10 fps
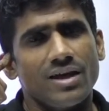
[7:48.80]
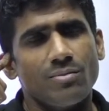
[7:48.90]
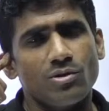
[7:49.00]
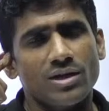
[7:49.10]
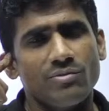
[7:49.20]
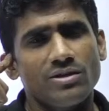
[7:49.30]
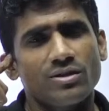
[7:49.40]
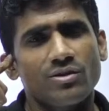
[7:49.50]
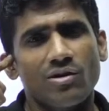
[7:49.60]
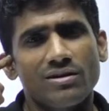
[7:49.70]
I'm not able
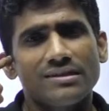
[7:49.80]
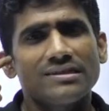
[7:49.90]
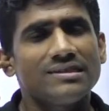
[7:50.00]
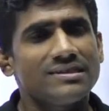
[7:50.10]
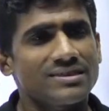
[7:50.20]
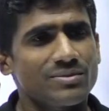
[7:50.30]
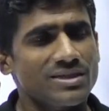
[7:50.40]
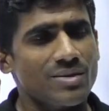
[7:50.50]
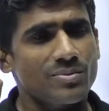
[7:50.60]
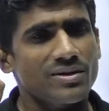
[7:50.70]
to recall some
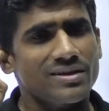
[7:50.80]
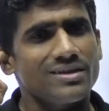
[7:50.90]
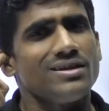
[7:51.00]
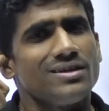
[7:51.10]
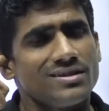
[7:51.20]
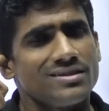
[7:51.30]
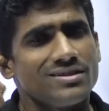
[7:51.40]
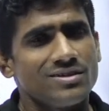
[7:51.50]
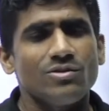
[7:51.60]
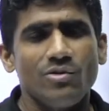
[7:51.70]
example.
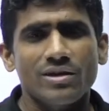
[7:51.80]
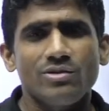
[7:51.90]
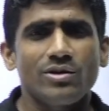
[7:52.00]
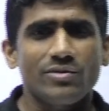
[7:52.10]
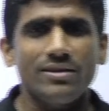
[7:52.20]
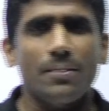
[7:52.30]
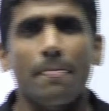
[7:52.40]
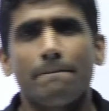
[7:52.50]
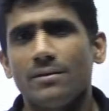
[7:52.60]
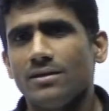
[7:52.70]
Okay, don't worry.
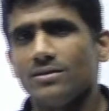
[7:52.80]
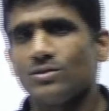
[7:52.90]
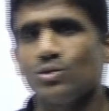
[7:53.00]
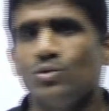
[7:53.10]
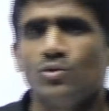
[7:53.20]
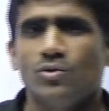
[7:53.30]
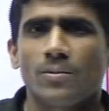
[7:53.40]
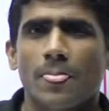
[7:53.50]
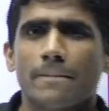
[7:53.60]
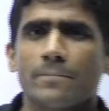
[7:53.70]

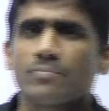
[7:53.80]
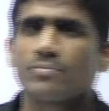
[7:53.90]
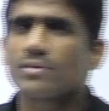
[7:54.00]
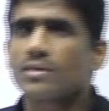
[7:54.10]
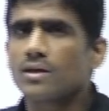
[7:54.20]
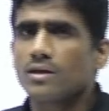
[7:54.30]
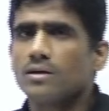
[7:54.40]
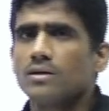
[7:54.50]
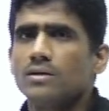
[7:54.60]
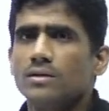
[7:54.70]
So
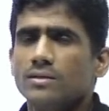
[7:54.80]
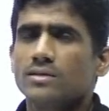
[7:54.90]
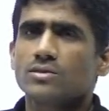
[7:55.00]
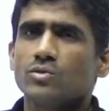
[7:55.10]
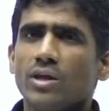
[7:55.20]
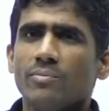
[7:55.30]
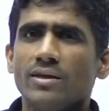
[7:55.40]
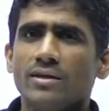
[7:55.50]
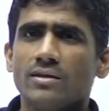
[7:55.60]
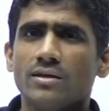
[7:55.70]
yes, good
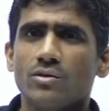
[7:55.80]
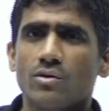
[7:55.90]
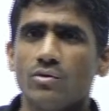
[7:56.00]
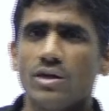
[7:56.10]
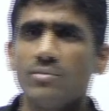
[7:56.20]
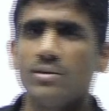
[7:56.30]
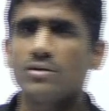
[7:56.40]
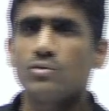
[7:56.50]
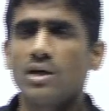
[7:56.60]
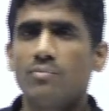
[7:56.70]
evening,
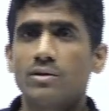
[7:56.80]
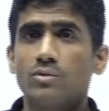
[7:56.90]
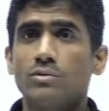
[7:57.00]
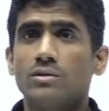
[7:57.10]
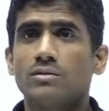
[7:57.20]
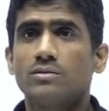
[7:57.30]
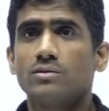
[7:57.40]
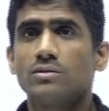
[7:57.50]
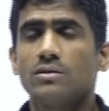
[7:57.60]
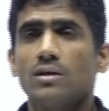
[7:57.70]
good afternoon,
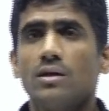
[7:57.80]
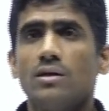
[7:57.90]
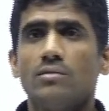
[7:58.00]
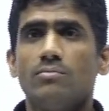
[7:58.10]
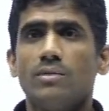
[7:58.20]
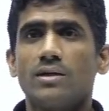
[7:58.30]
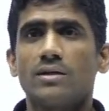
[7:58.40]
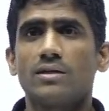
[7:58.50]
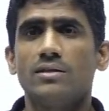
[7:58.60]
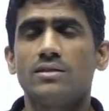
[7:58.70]

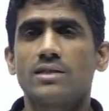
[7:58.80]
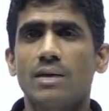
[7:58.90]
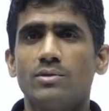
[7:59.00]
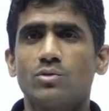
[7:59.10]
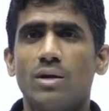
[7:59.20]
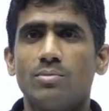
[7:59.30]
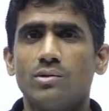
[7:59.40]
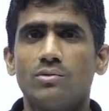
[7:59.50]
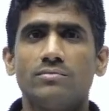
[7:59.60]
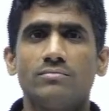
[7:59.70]
but this time is good
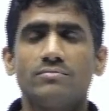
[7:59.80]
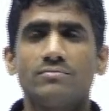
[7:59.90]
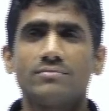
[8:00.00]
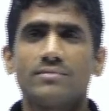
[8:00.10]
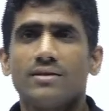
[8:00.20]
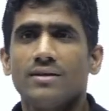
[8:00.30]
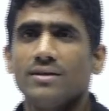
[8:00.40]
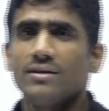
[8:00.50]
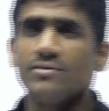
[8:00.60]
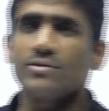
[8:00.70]
afternoon.
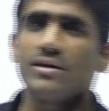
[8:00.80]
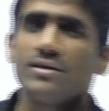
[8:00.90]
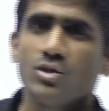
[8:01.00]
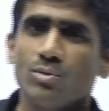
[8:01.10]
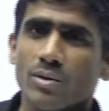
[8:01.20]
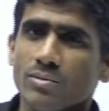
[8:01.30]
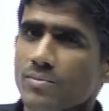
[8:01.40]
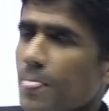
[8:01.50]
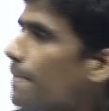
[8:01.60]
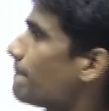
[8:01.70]
Okay, no
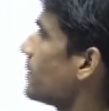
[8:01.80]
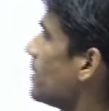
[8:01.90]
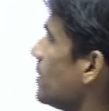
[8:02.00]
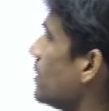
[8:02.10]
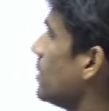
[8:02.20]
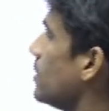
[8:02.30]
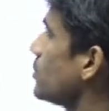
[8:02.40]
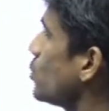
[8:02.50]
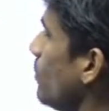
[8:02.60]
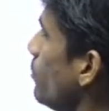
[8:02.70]
problem.
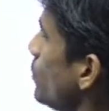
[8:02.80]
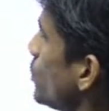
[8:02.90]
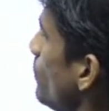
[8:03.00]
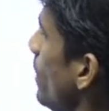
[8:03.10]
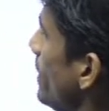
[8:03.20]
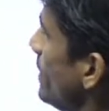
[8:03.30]
So abolition of